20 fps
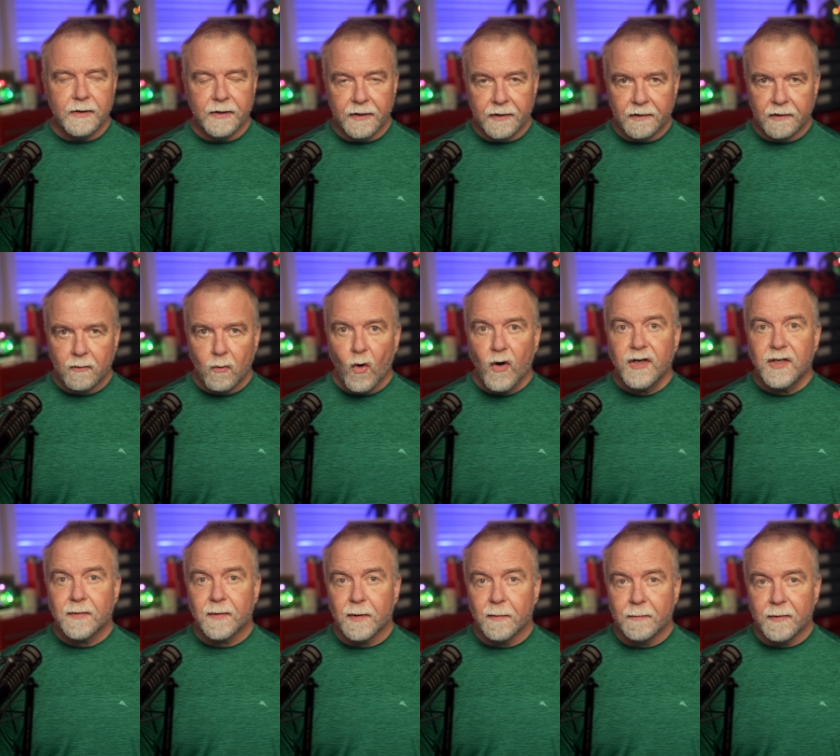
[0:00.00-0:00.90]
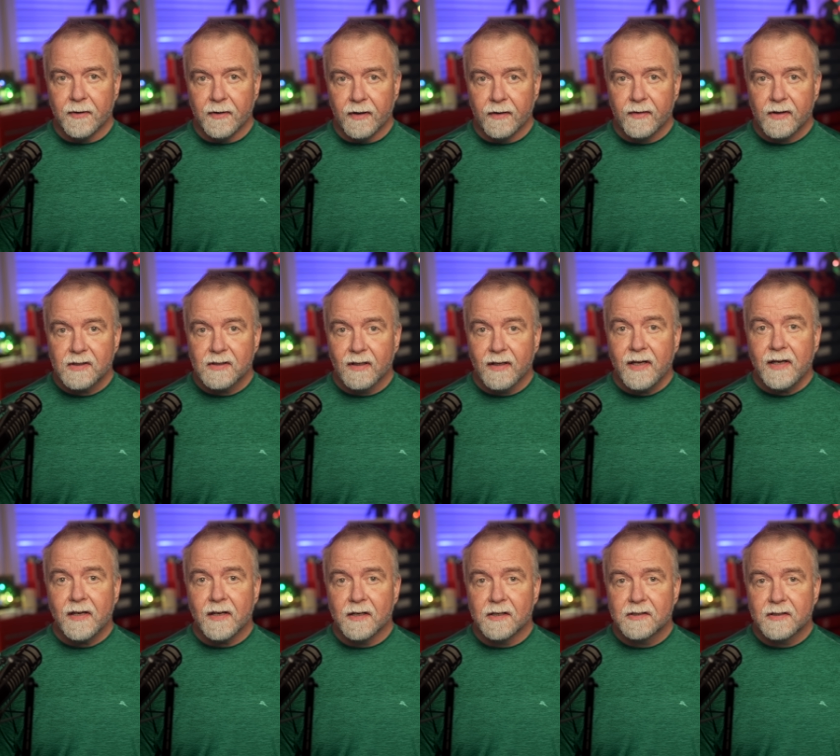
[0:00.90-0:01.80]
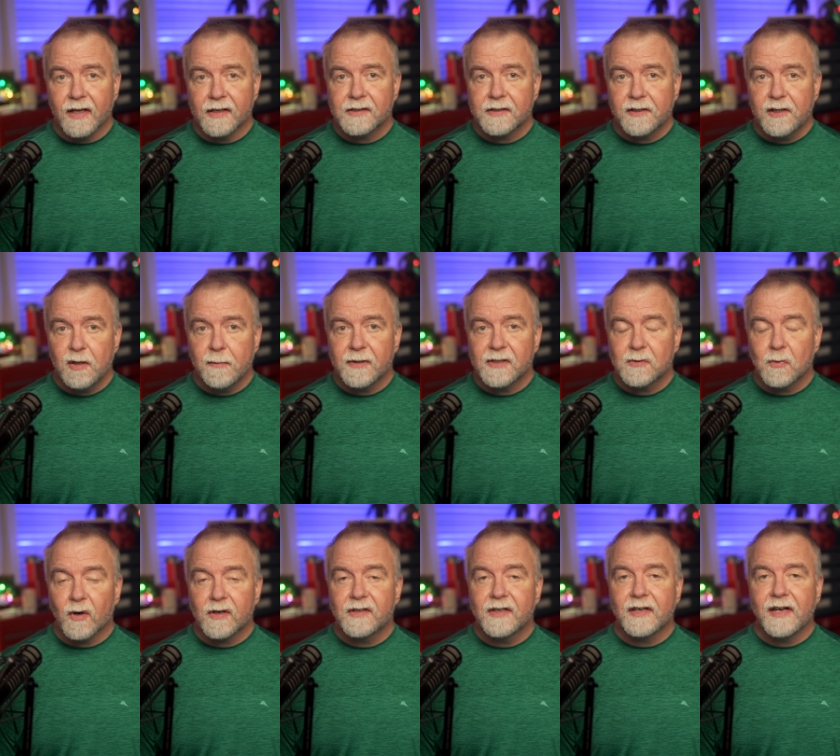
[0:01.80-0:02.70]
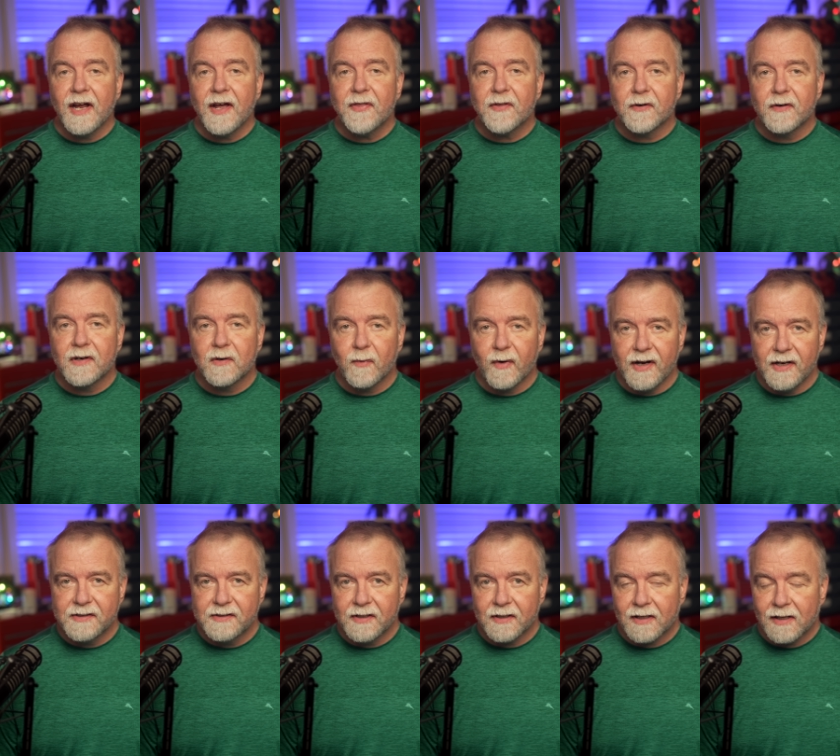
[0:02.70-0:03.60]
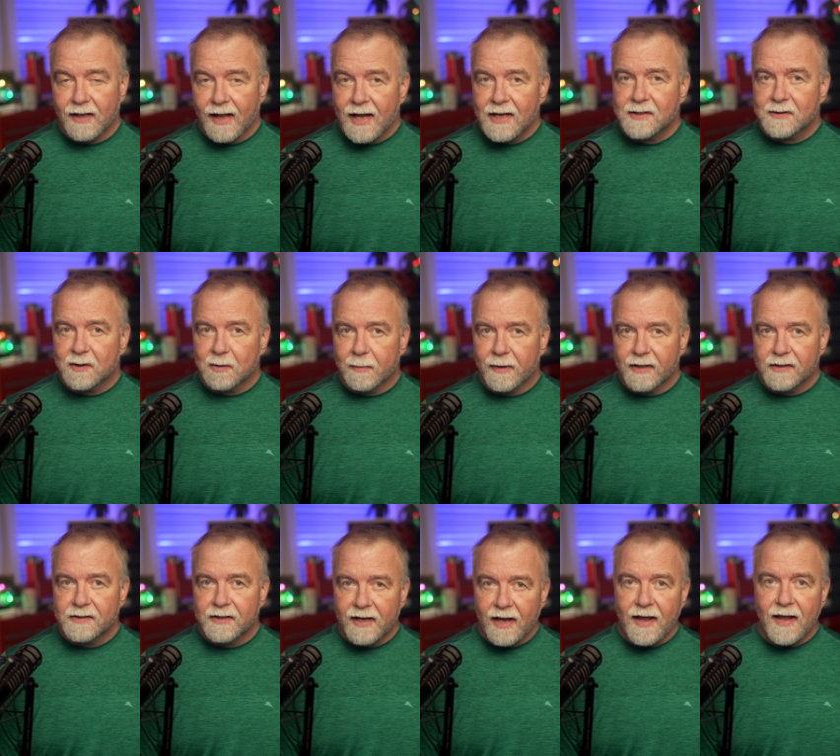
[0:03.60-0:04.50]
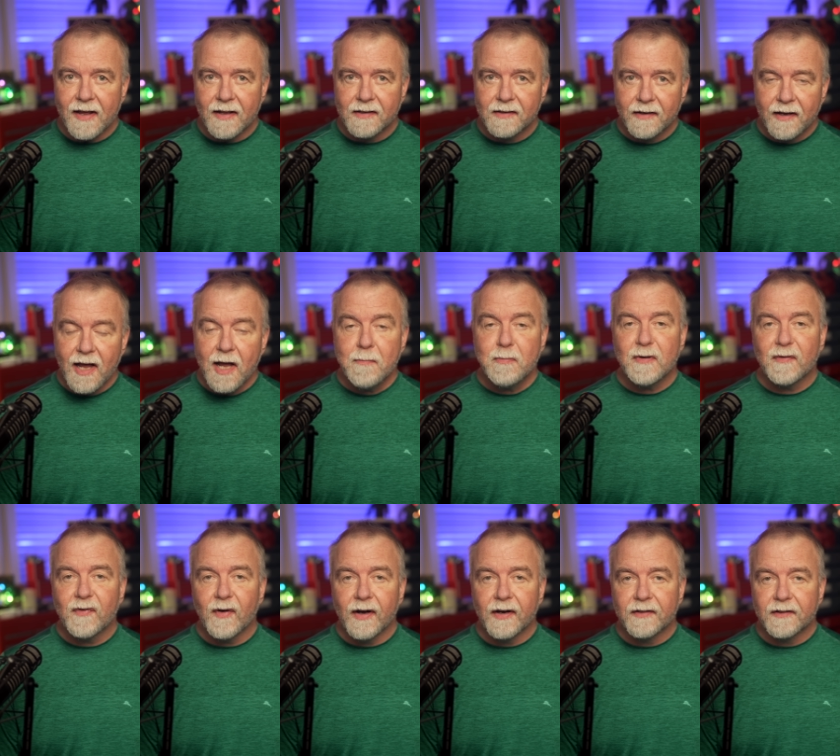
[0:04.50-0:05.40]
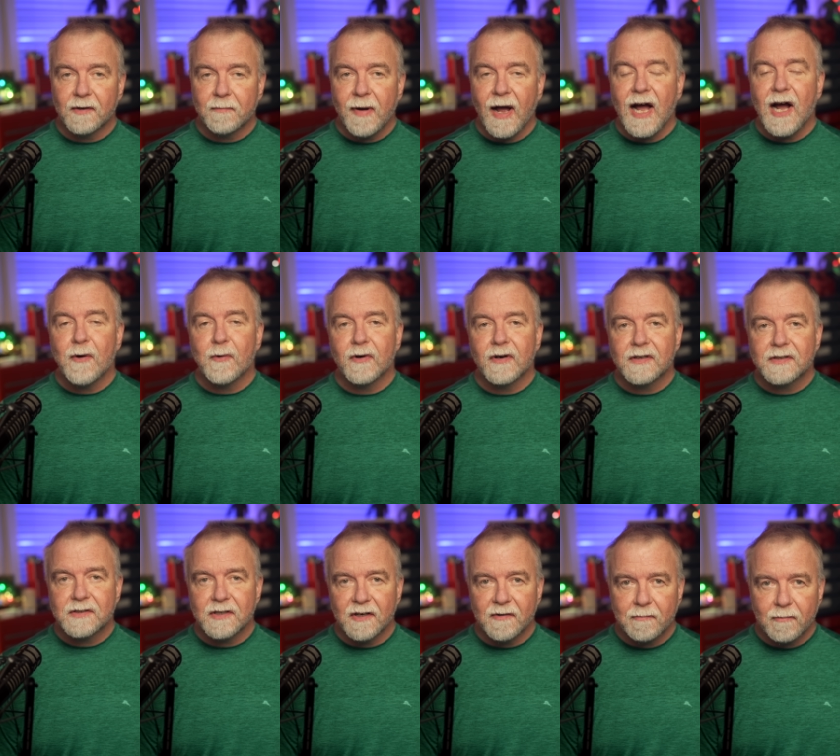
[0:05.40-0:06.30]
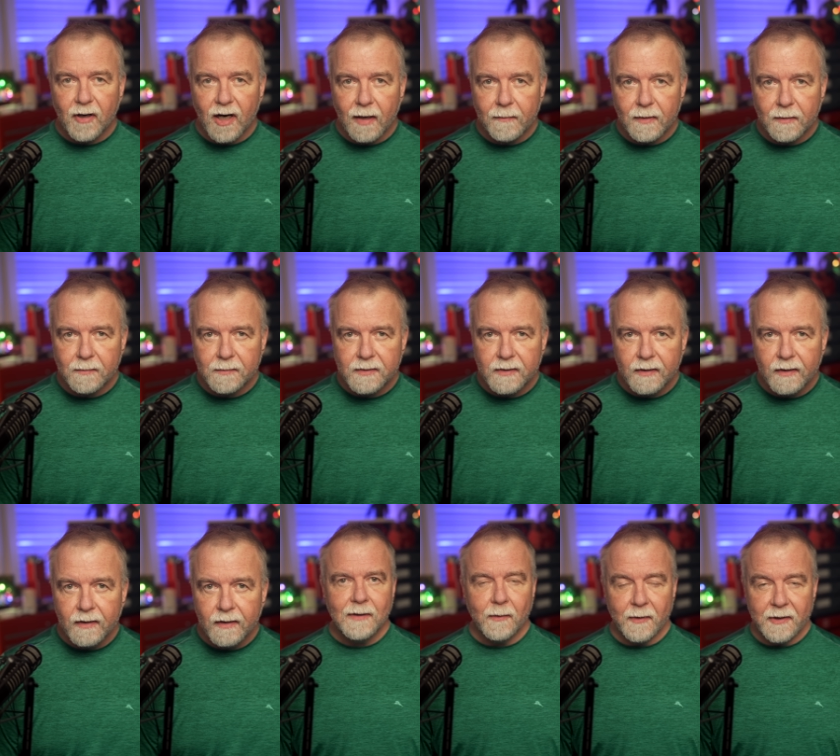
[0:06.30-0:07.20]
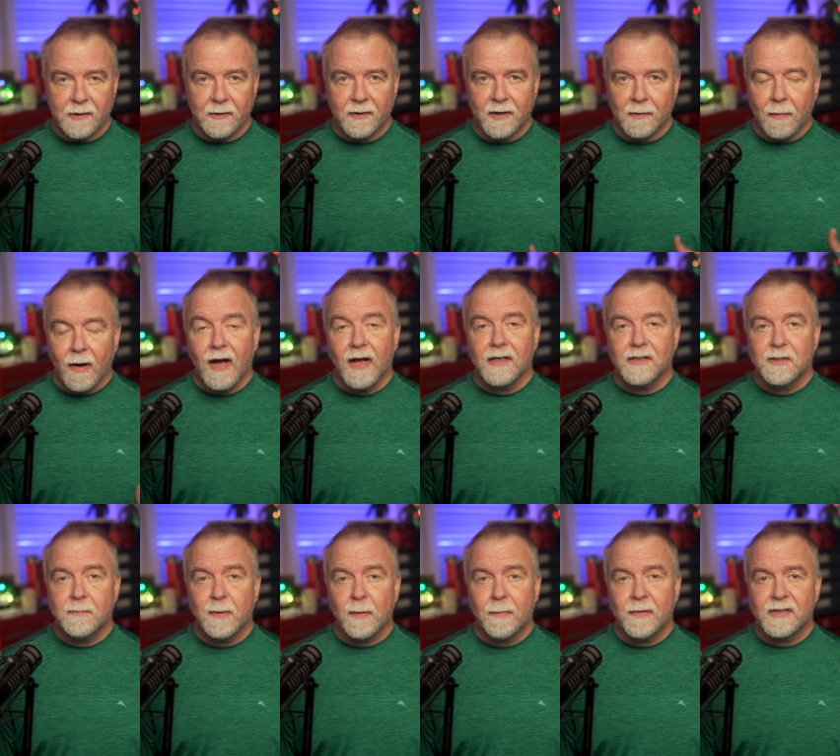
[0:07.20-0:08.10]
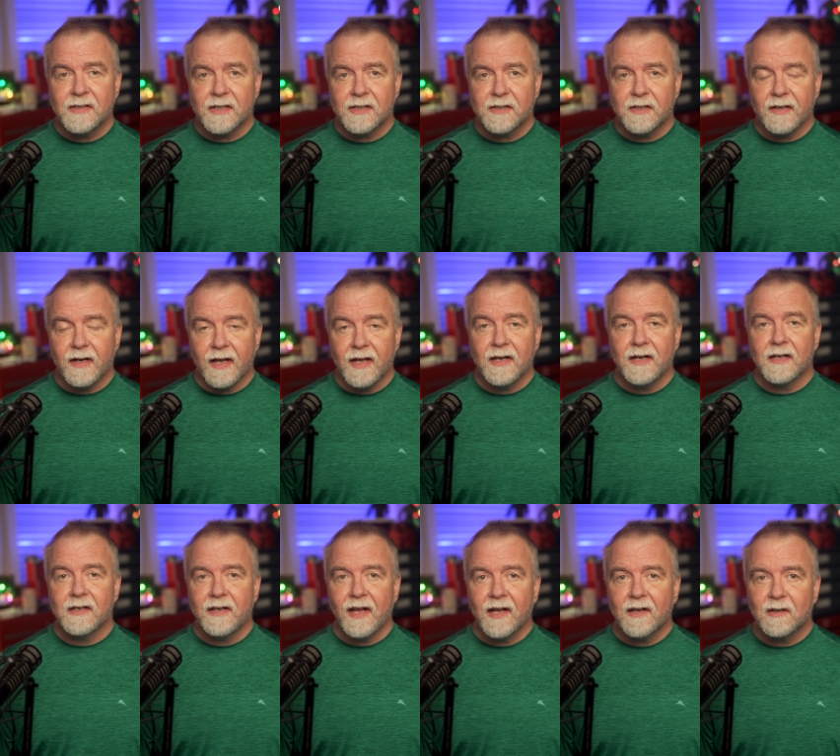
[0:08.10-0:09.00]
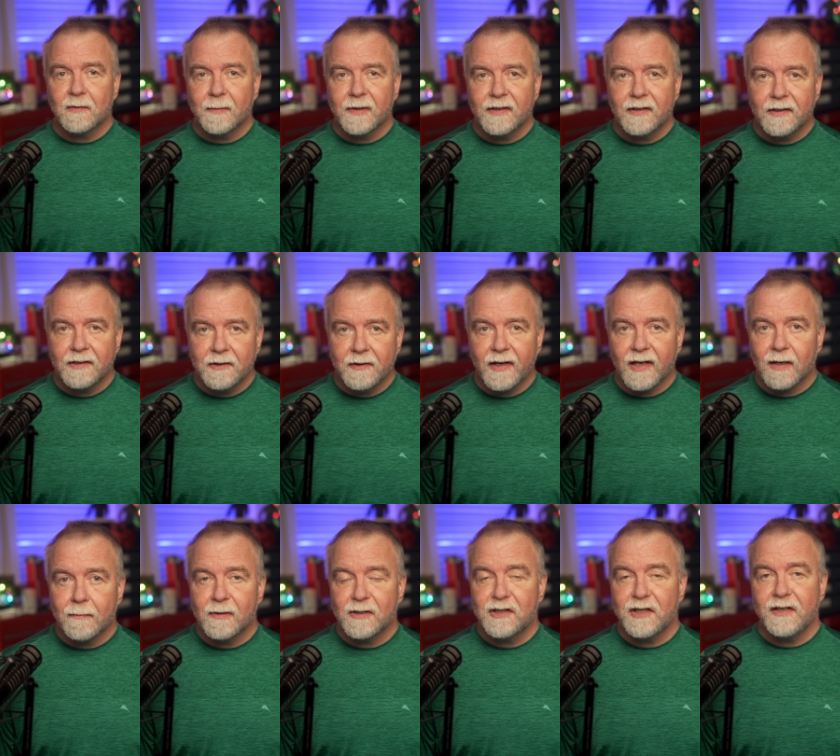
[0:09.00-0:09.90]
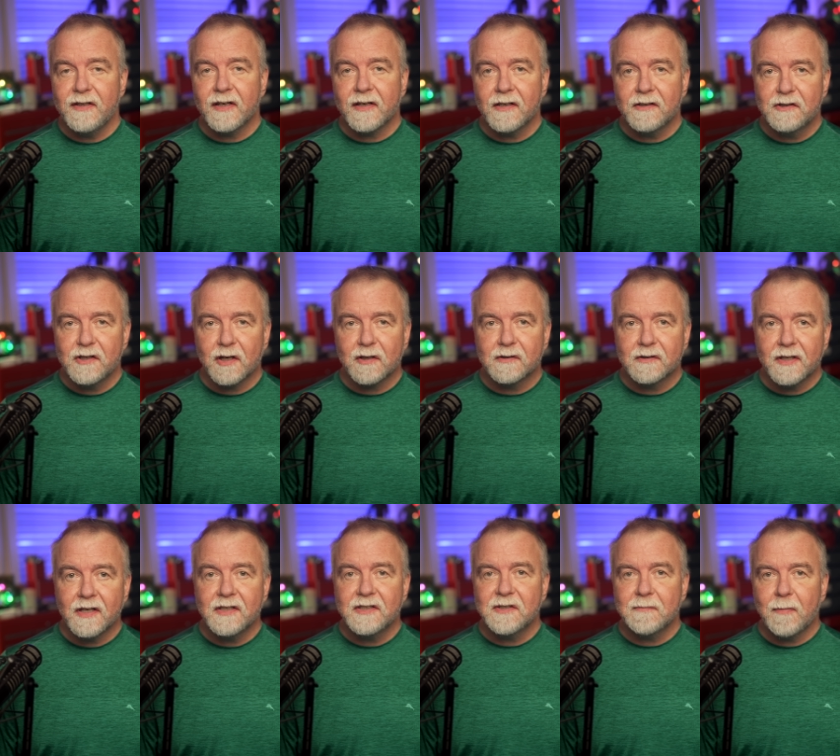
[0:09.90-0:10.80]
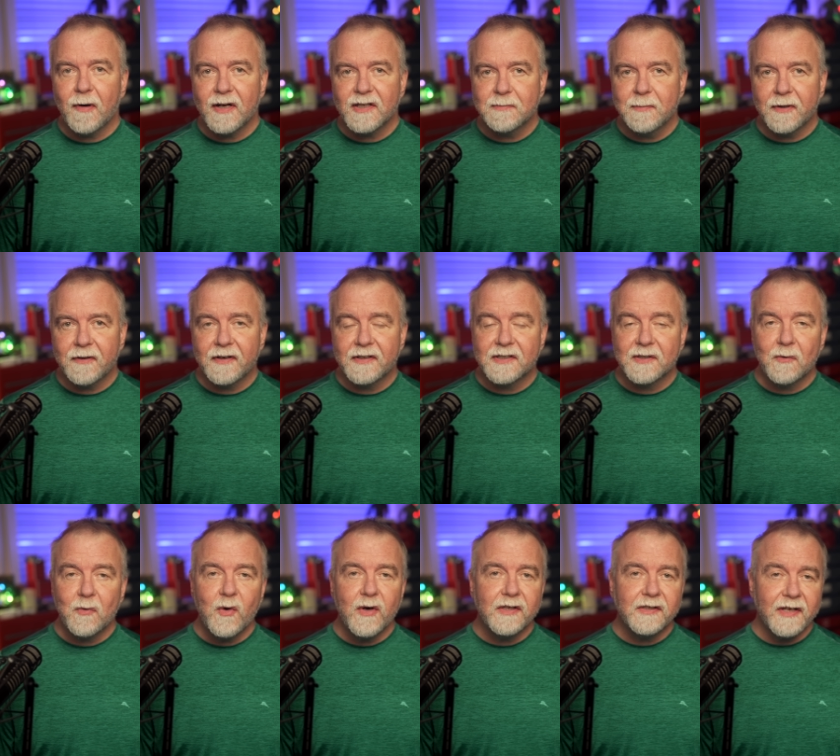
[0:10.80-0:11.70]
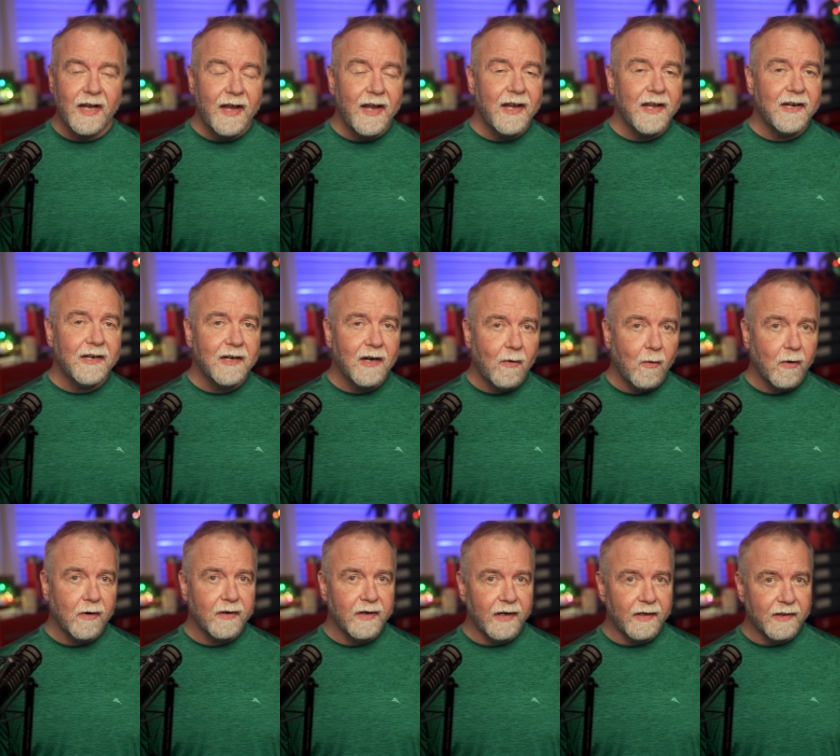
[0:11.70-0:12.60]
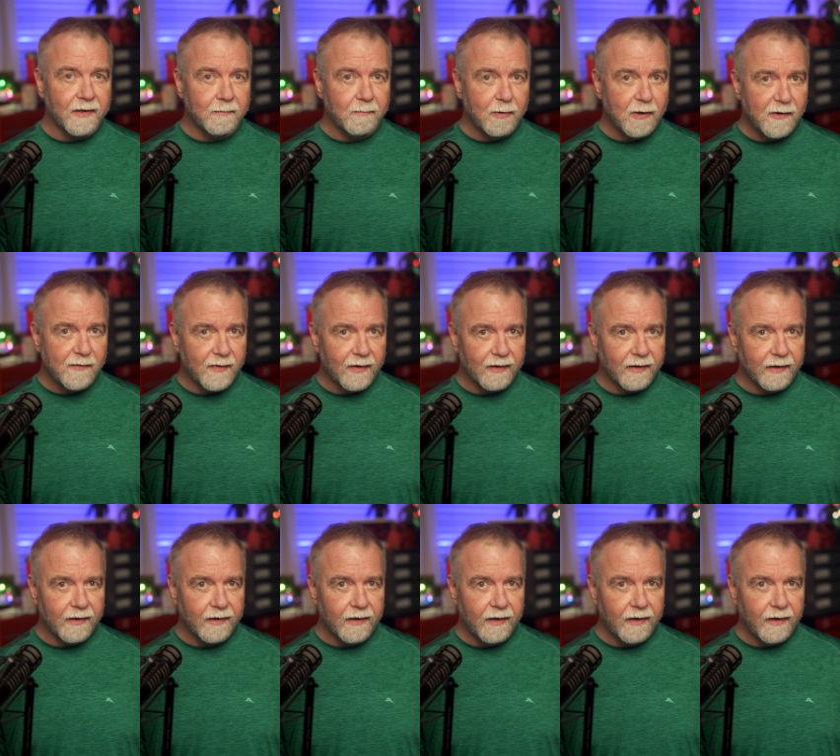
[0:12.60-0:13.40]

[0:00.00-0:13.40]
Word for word: In quantum computing, this linkage lets qubits work together in ways that classical bits can't, amplifying their power to solve problems. When you combine superposition and entanglement, you get a machine that can juggle tons of possibilities at once and coordinate them perfectly.